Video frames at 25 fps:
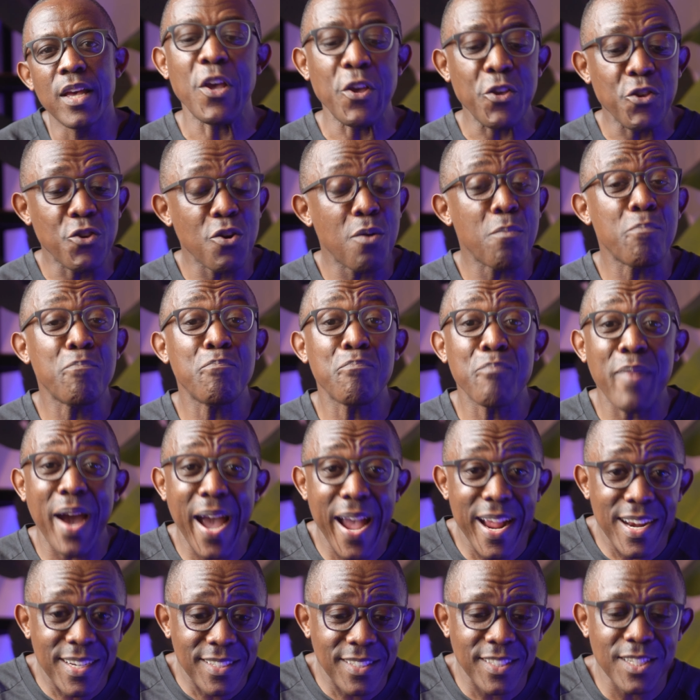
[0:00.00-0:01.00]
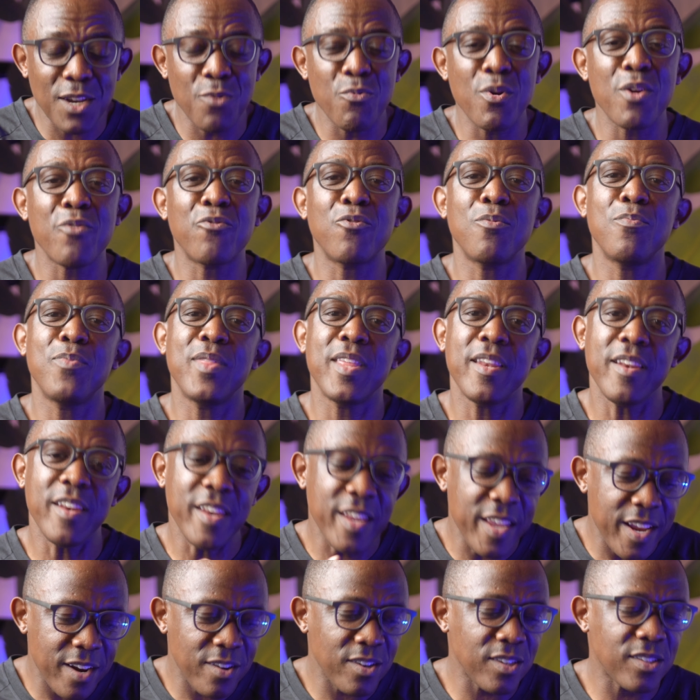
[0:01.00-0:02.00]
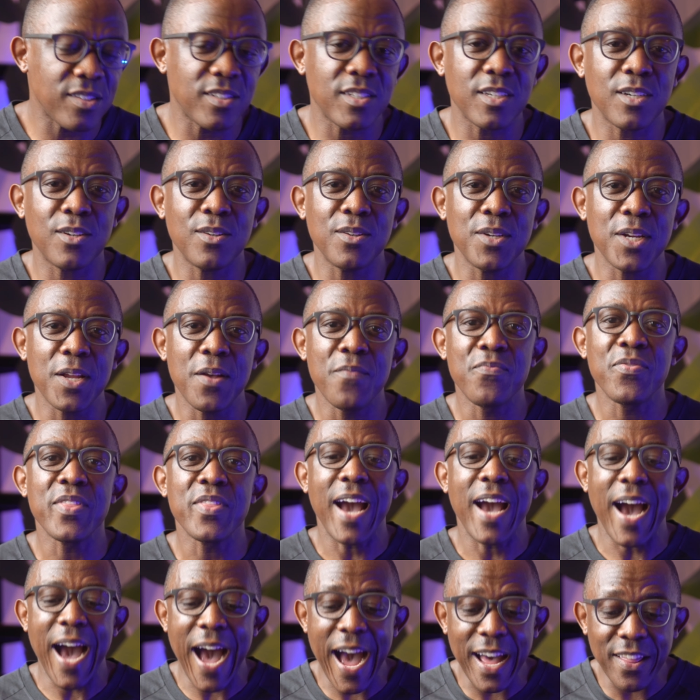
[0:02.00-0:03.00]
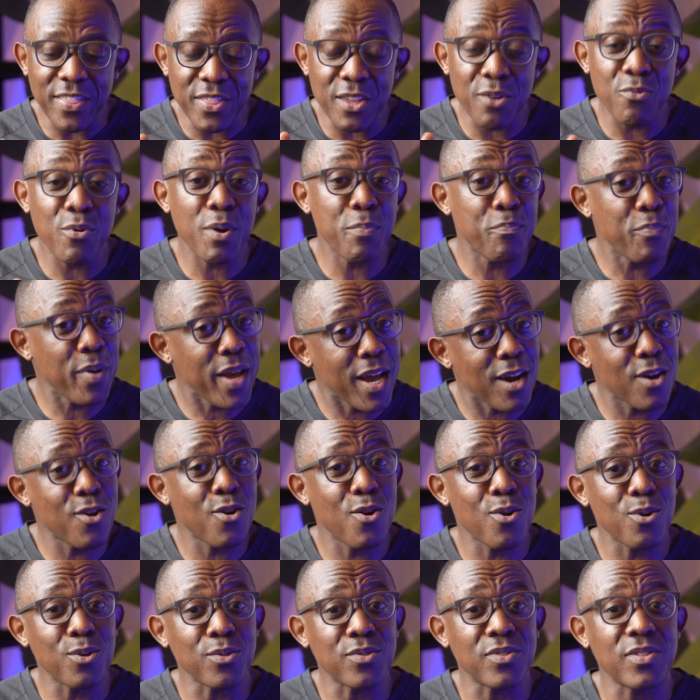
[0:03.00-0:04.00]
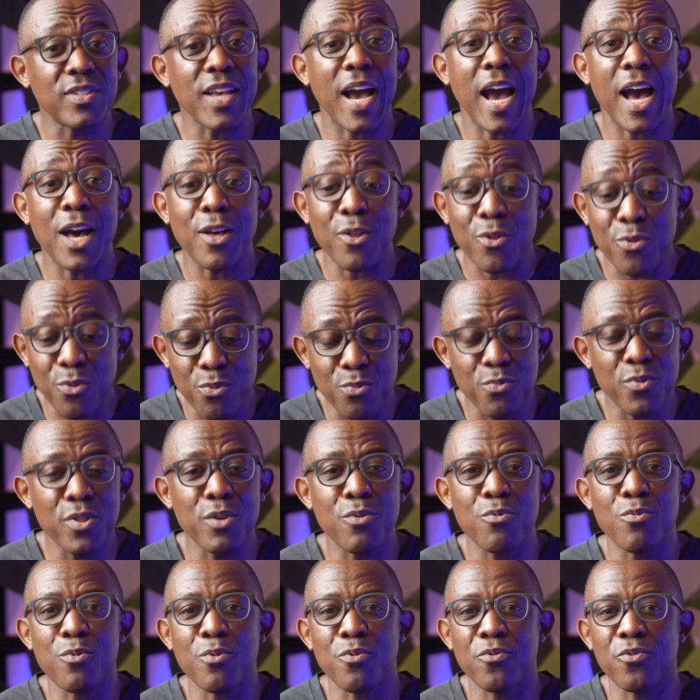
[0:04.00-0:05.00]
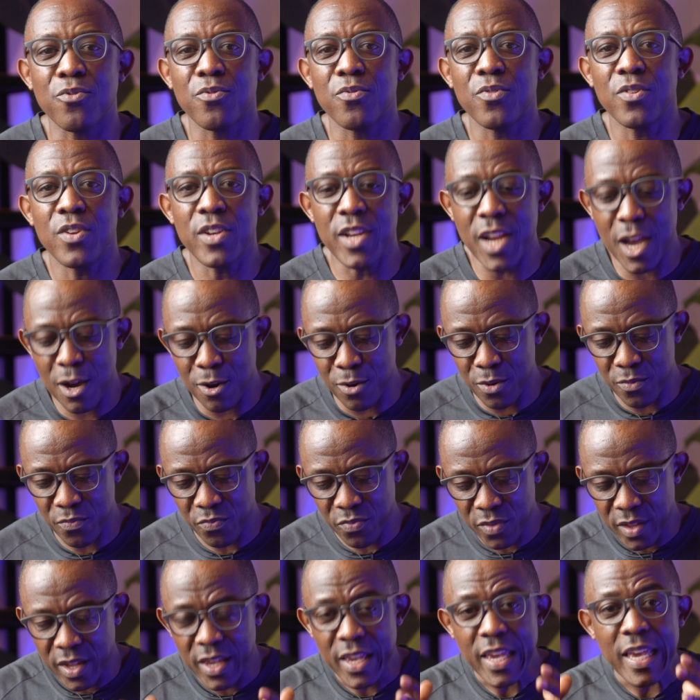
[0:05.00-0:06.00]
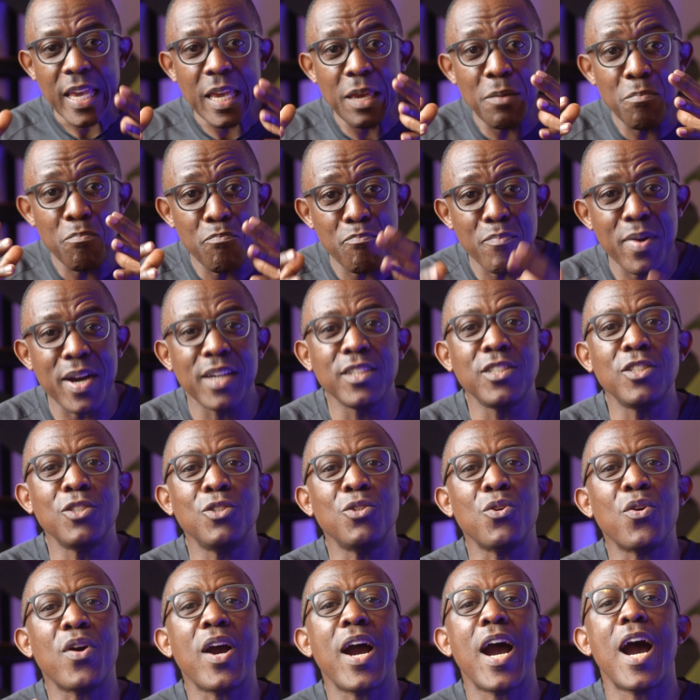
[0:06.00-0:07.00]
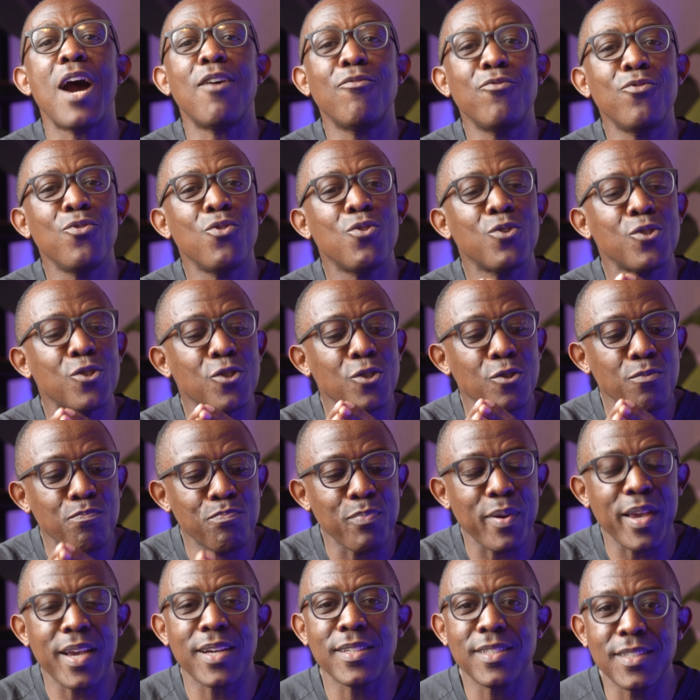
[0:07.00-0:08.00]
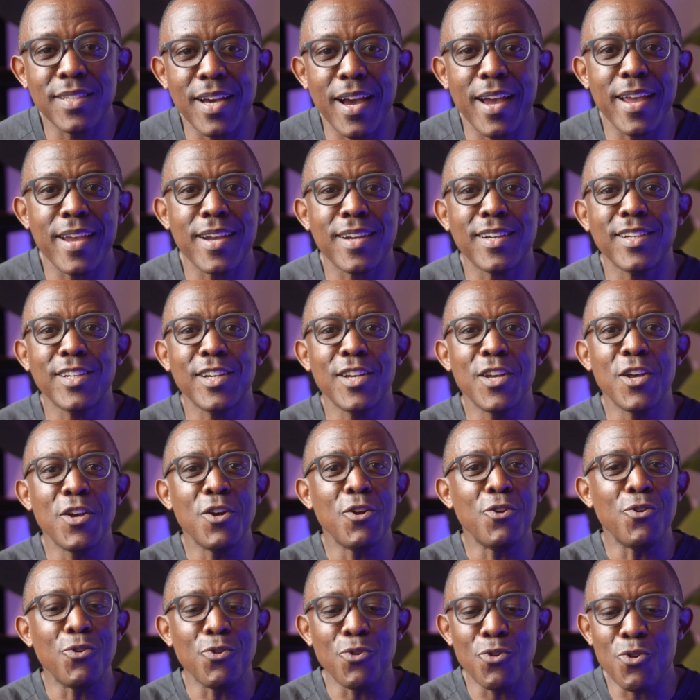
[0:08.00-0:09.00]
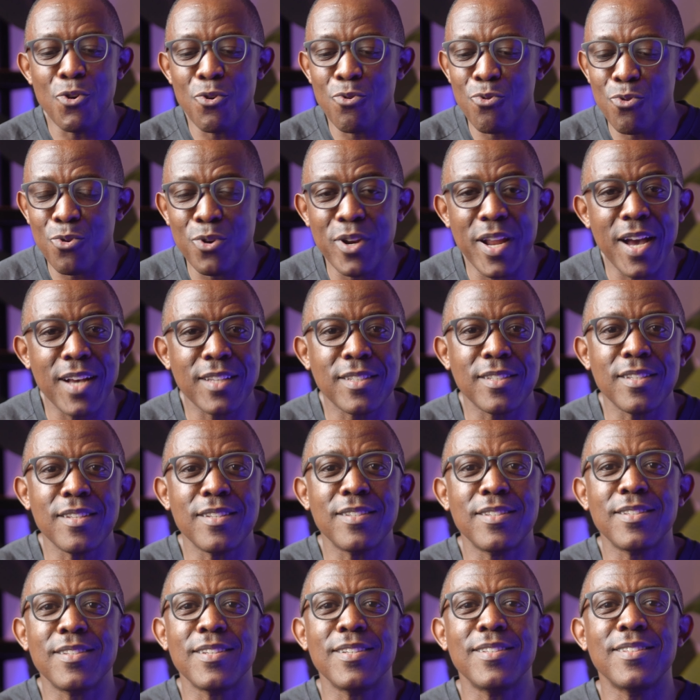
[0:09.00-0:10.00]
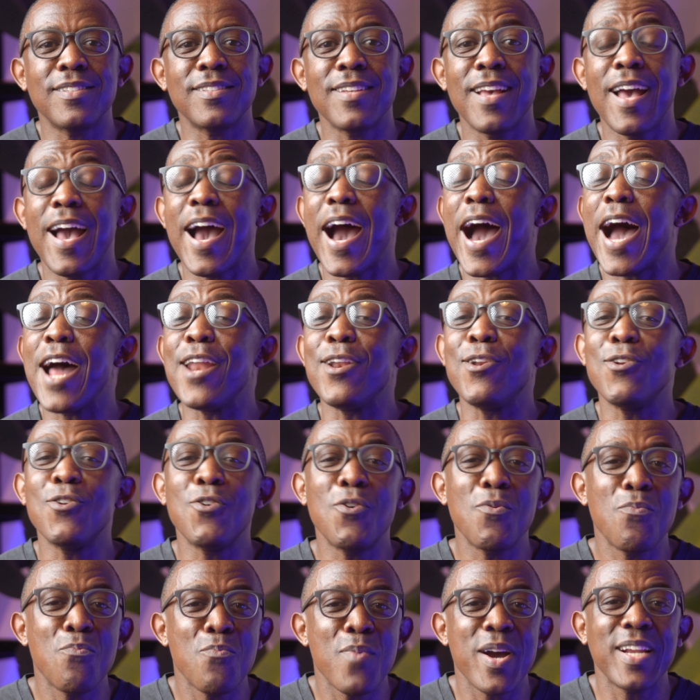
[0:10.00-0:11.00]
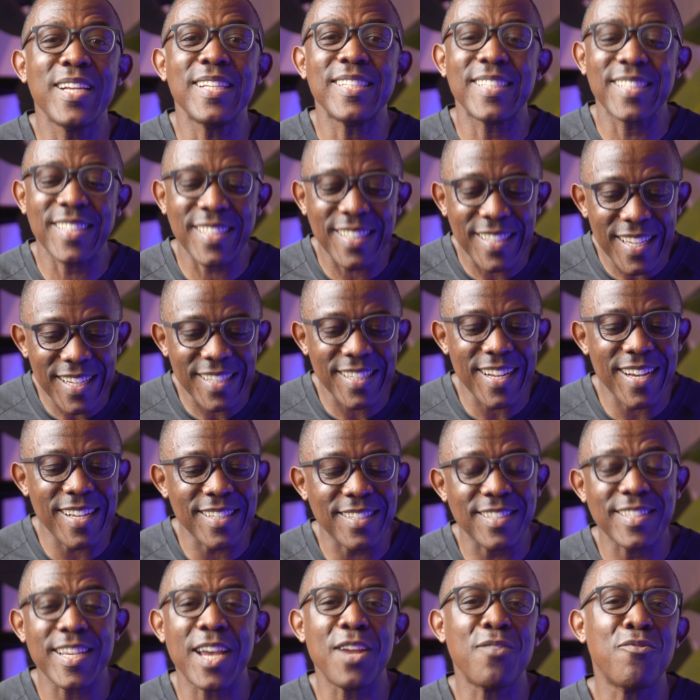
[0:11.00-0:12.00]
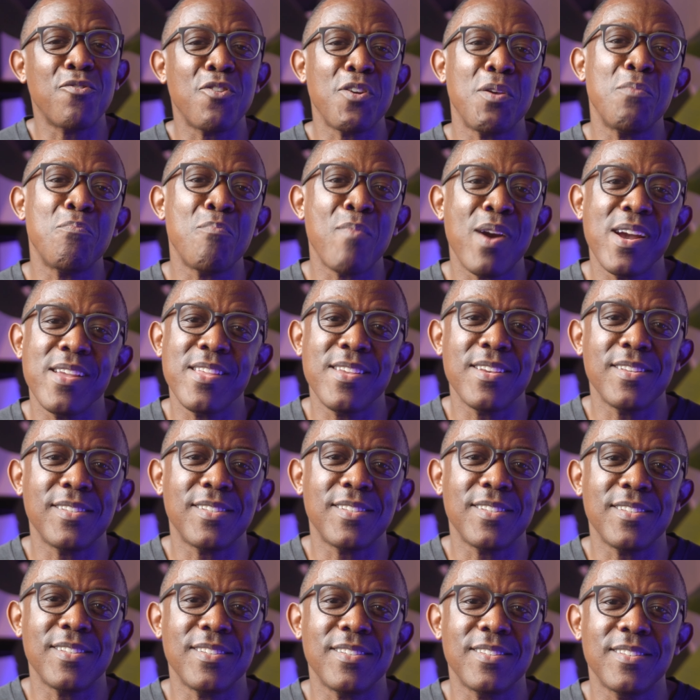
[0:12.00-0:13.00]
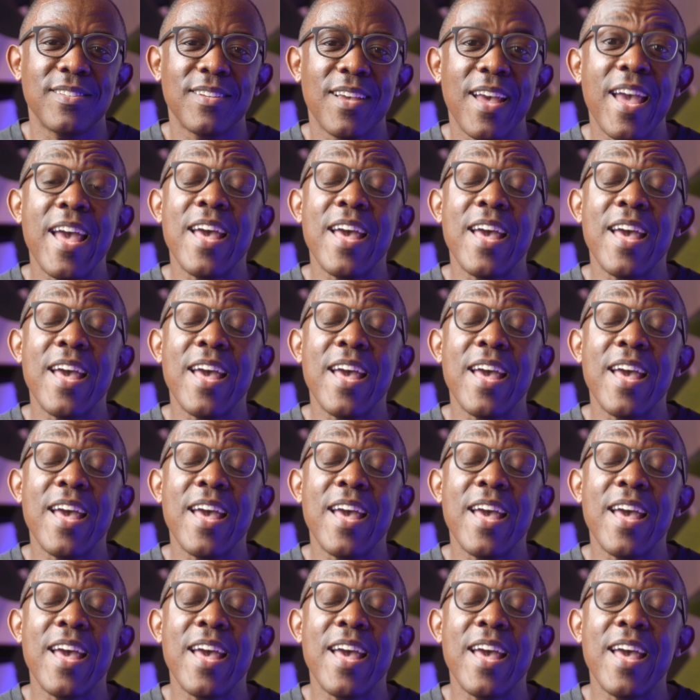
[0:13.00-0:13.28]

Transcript: You're miles away from the nearest town, and the repair costs are through the roof. Now, imagine you have no spare tire, no road assistance, and no money set aside for emergencies.